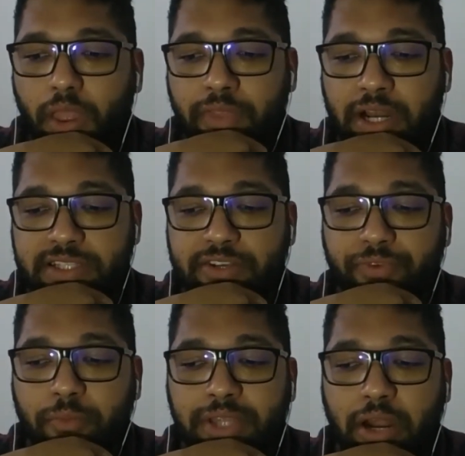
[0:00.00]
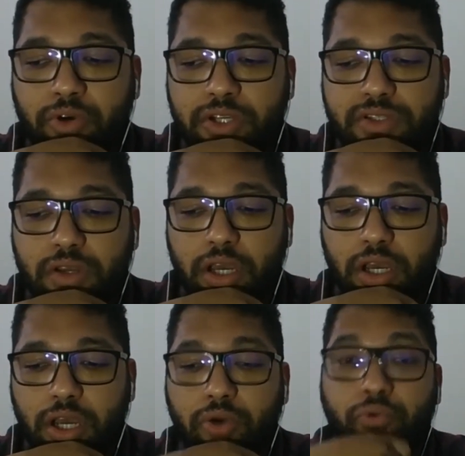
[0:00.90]
There is a film that was
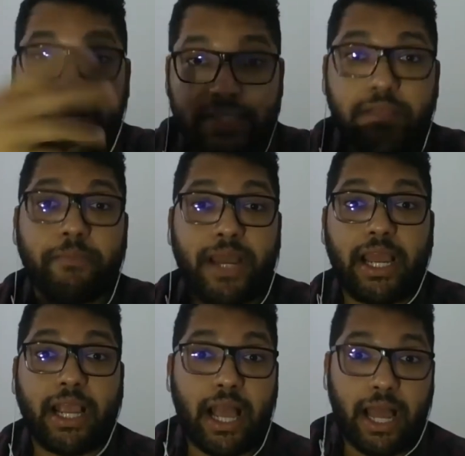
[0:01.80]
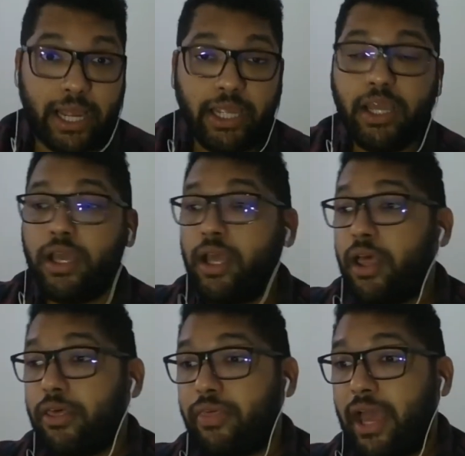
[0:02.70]
written by a guy
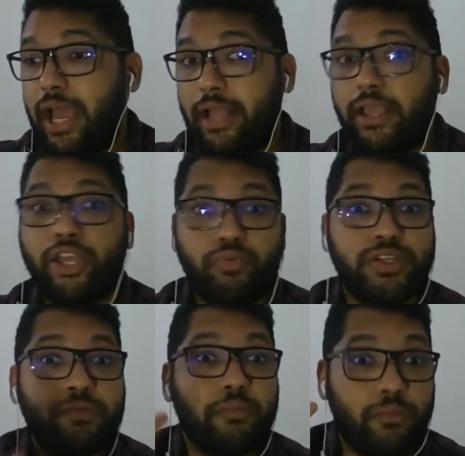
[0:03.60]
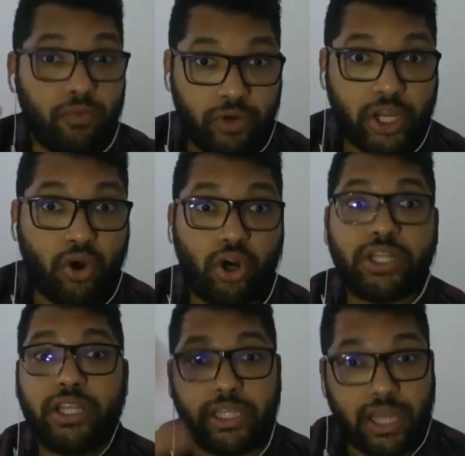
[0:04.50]
that it was
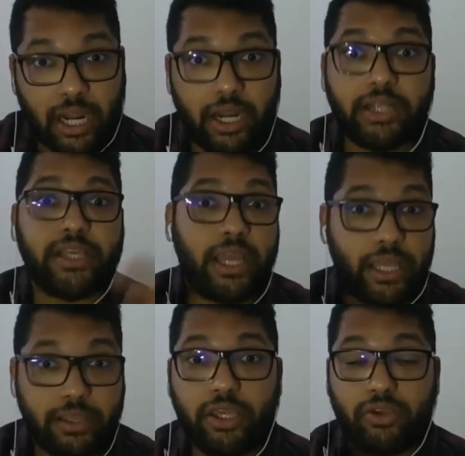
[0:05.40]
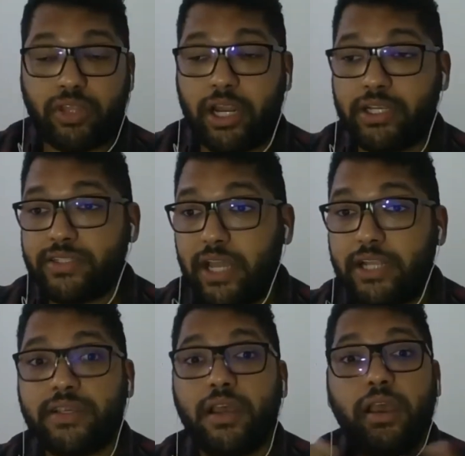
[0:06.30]
recorded in Ireland and in the United
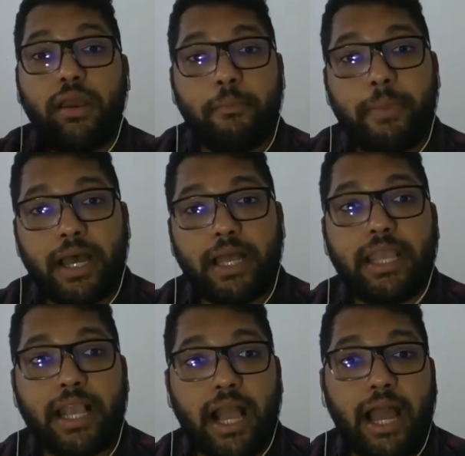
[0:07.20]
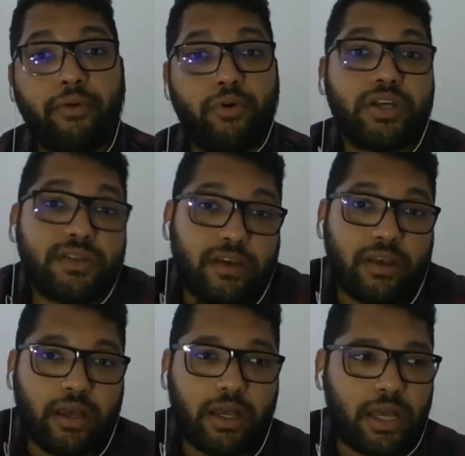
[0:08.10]
States, but the guy was
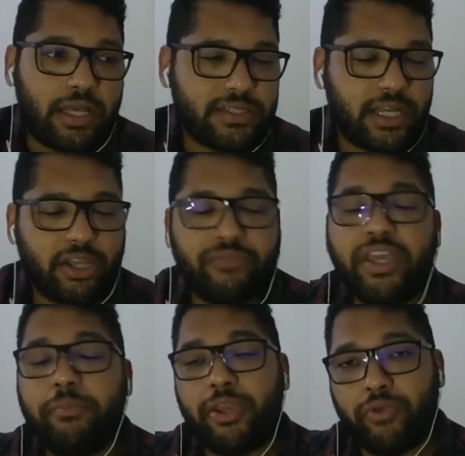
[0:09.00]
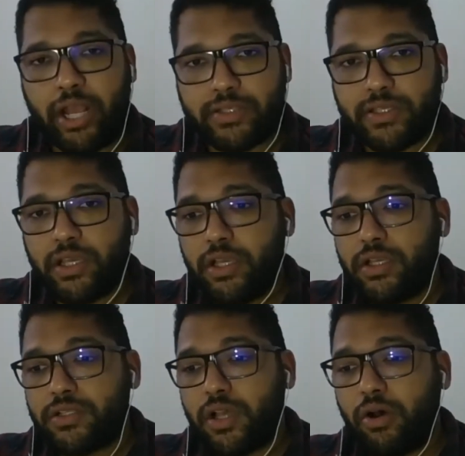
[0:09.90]
a son of immigrants.
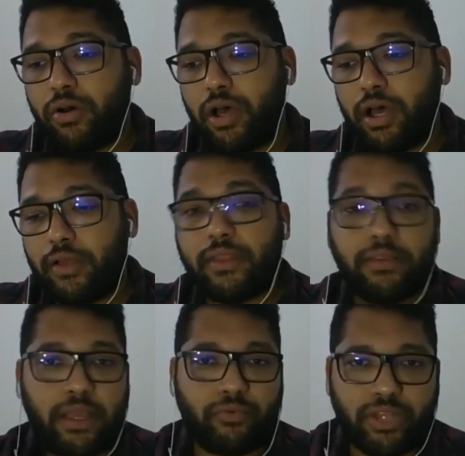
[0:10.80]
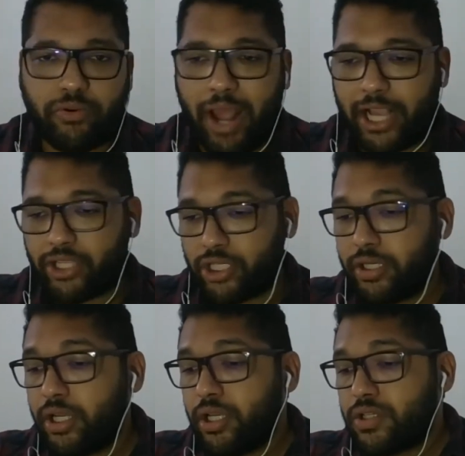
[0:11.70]
So the
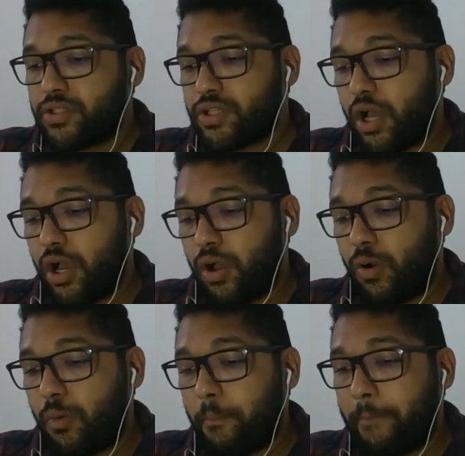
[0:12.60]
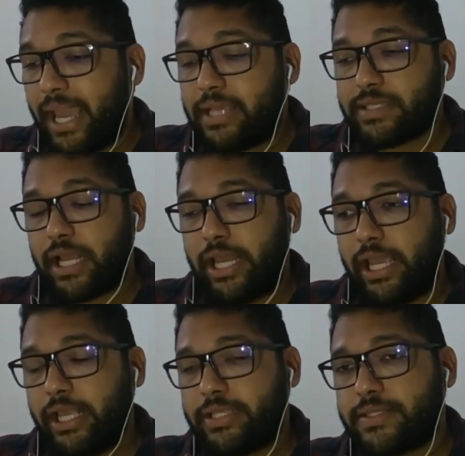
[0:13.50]
director. So
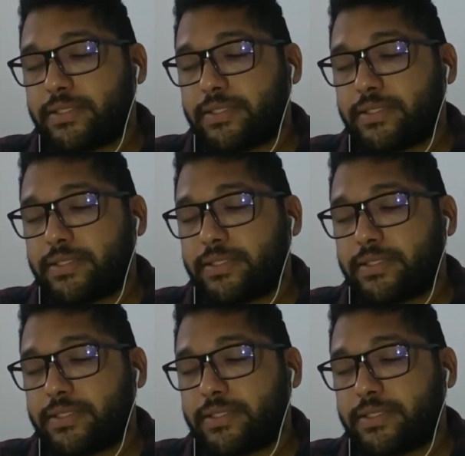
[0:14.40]
basically,